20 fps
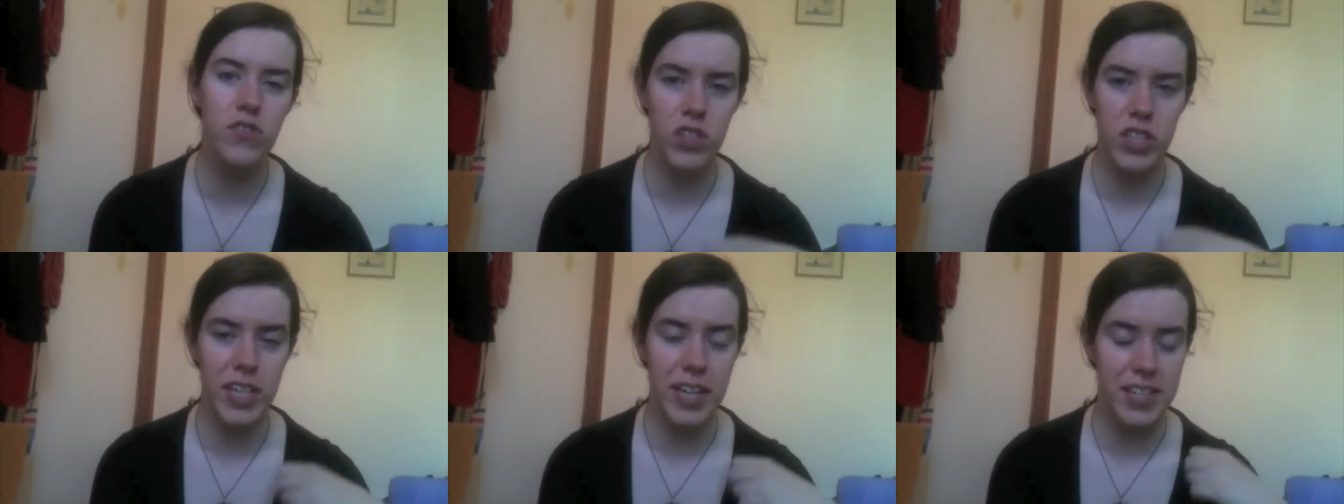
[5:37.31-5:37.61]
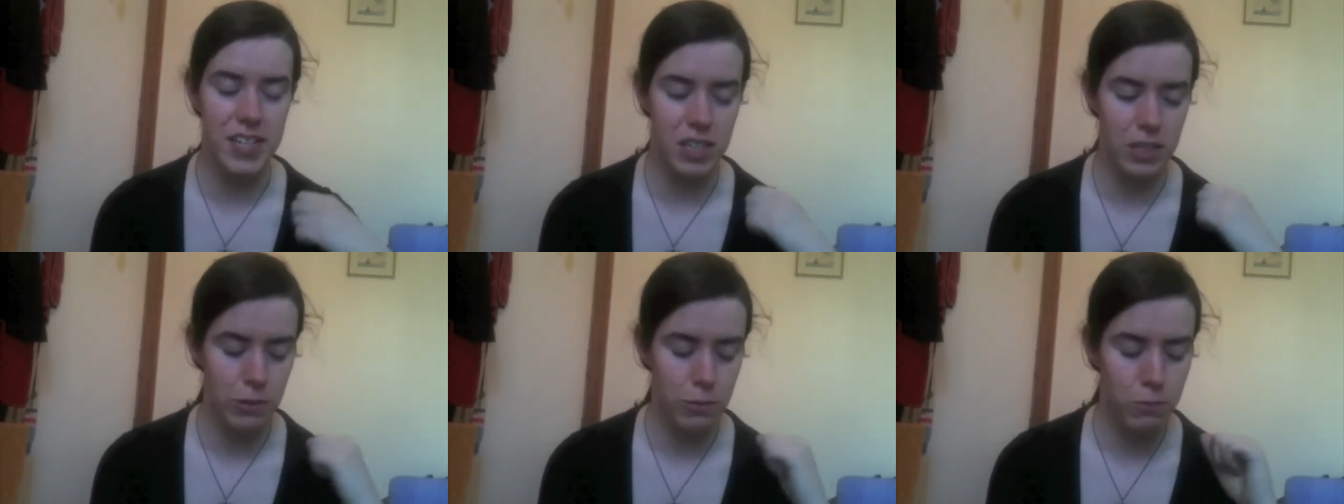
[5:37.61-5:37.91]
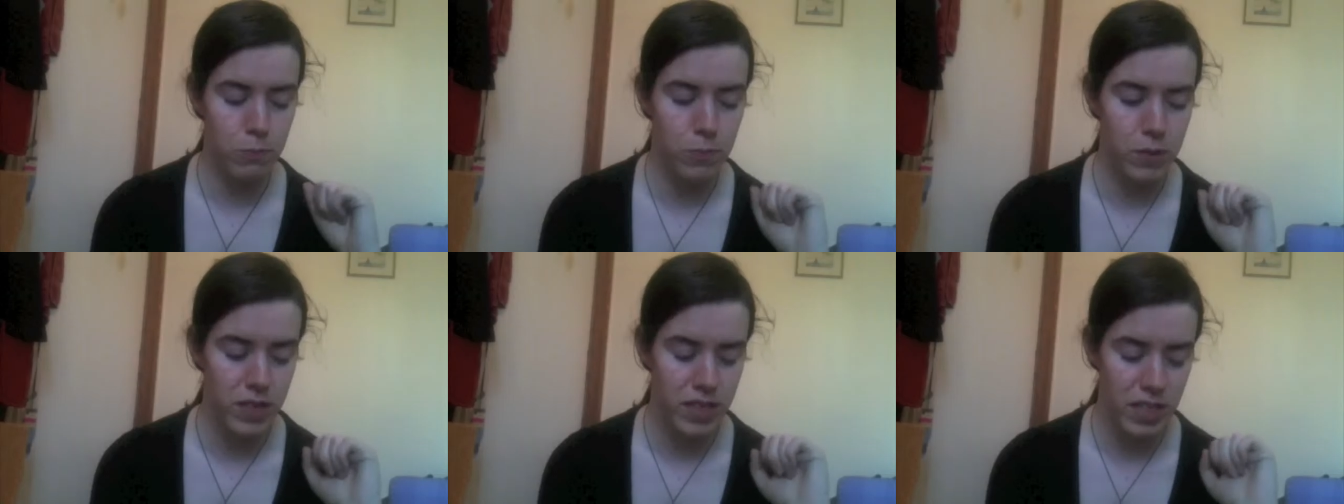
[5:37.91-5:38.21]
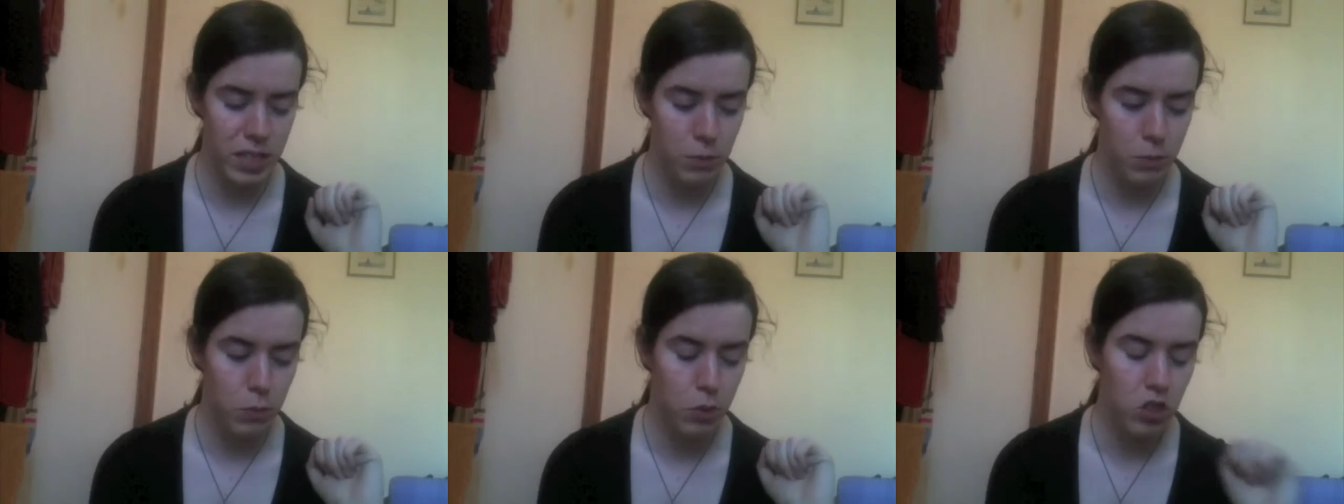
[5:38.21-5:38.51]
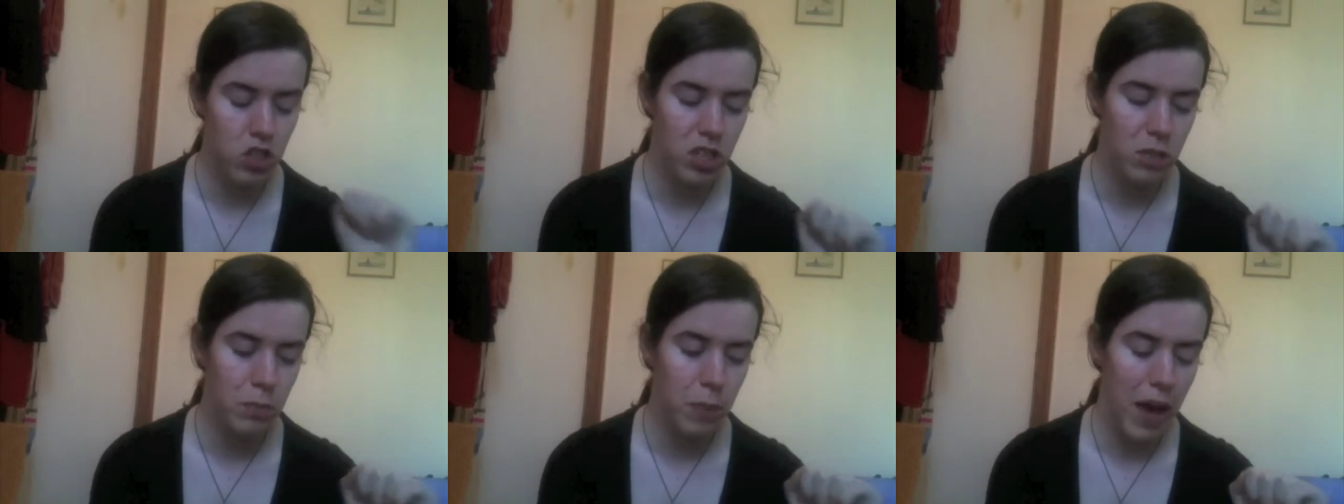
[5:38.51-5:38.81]
She's had these
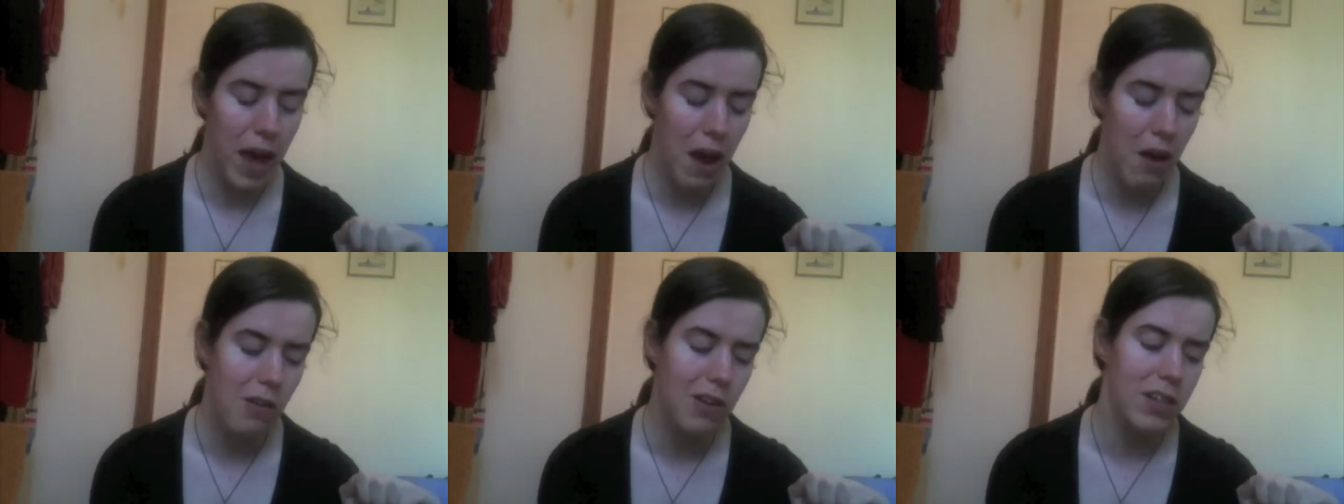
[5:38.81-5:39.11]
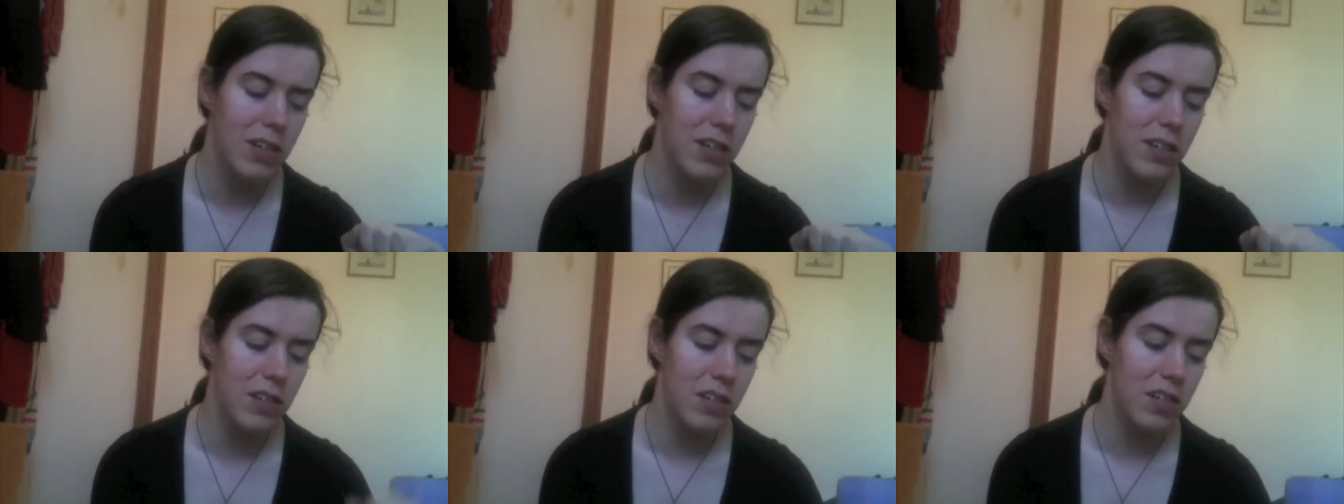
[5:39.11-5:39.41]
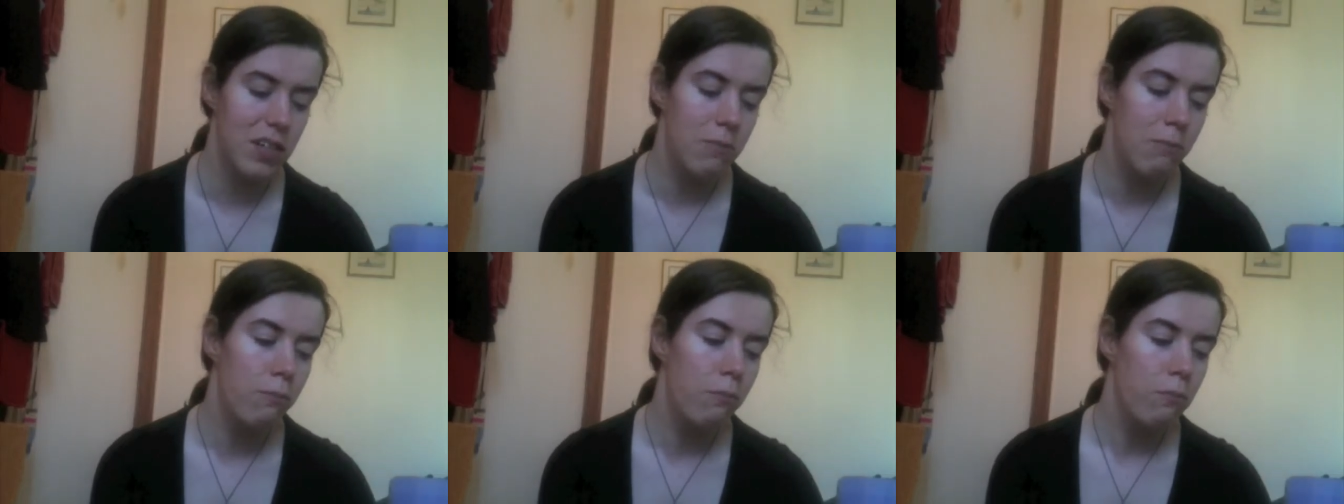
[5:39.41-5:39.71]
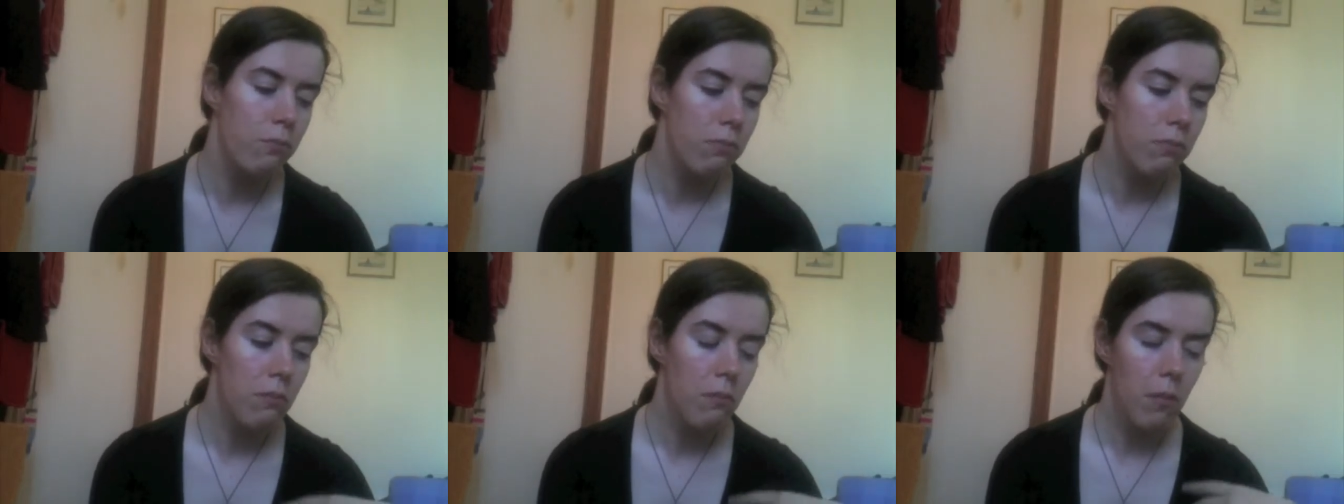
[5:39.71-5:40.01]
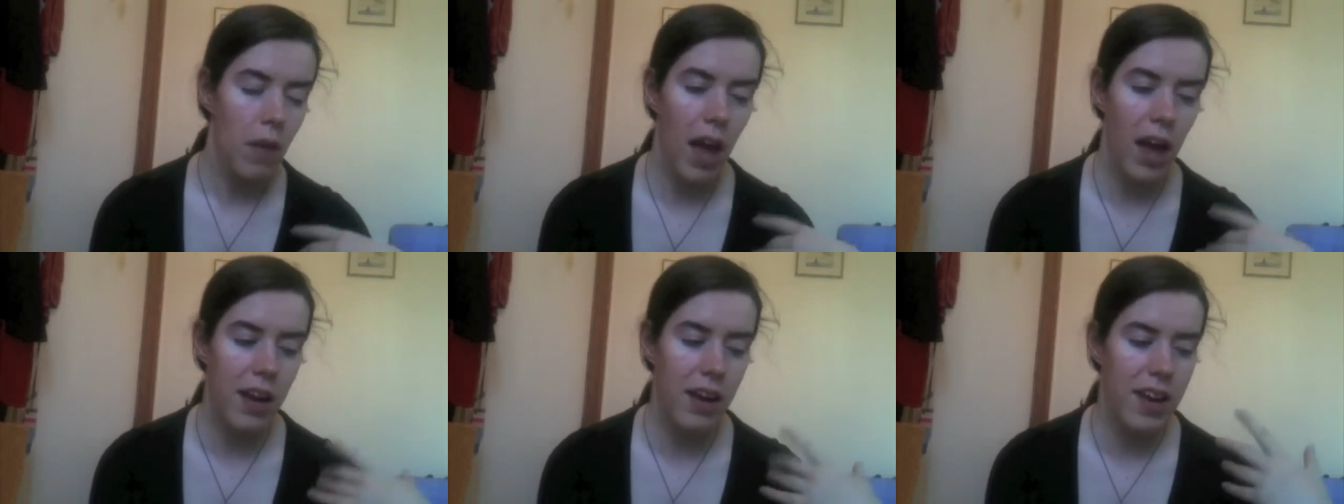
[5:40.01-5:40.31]
pushy parents,
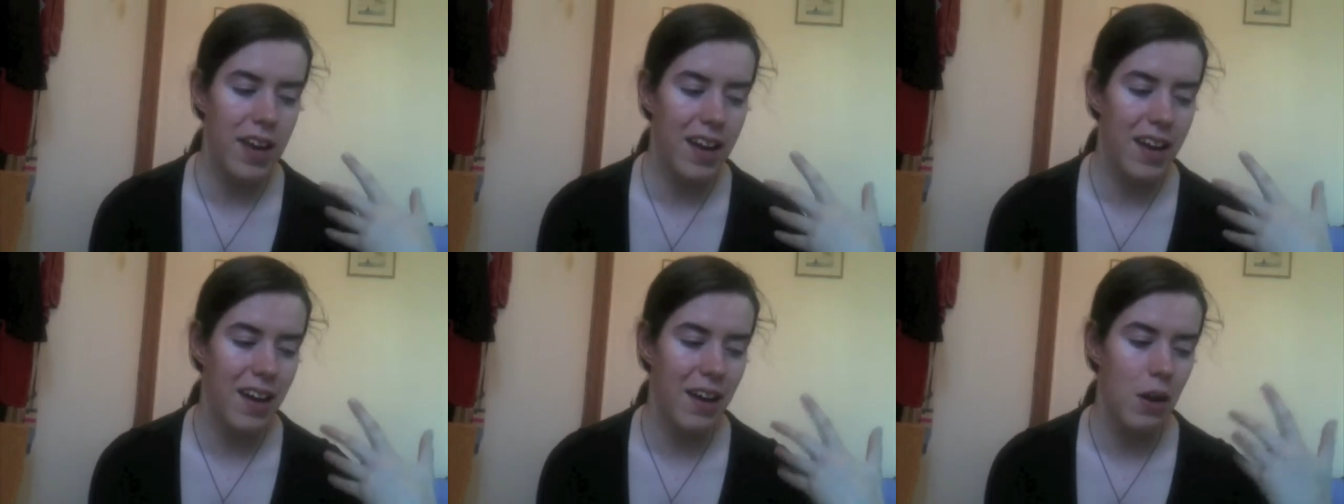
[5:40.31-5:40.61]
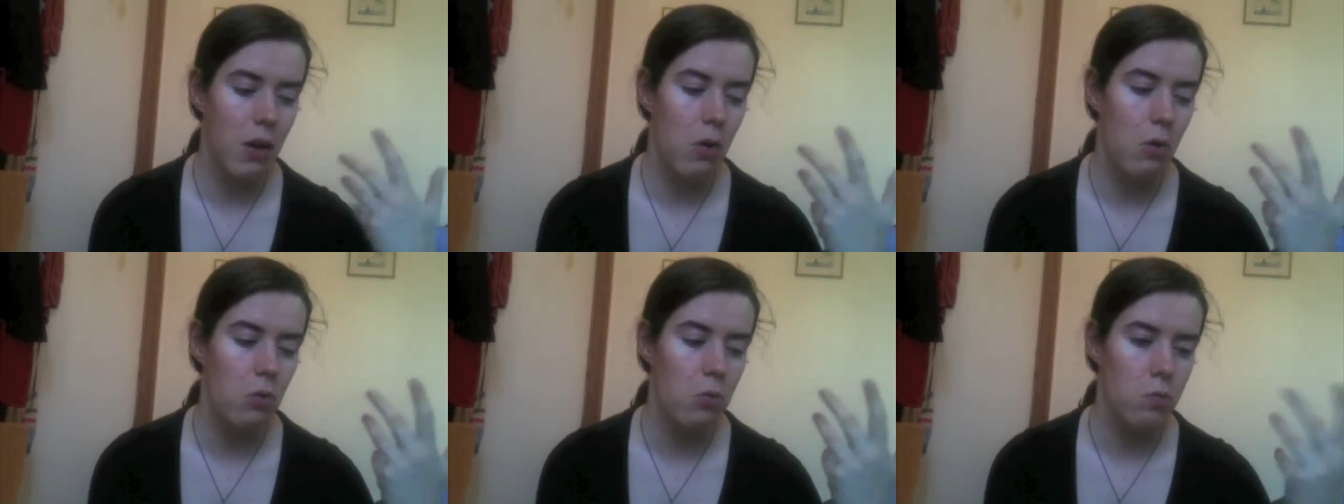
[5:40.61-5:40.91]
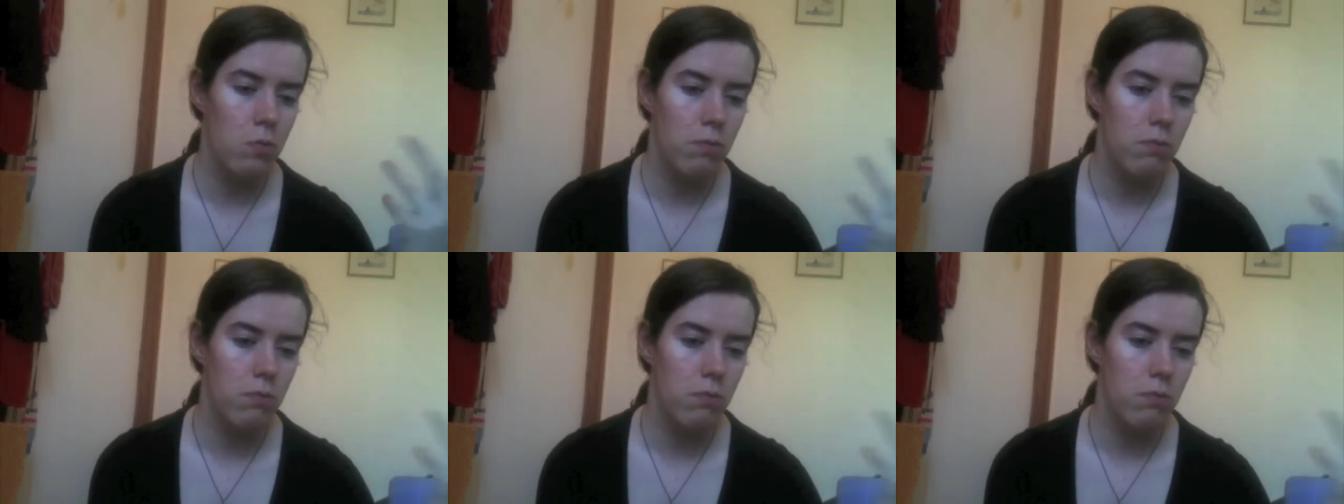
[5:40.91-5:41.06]
and now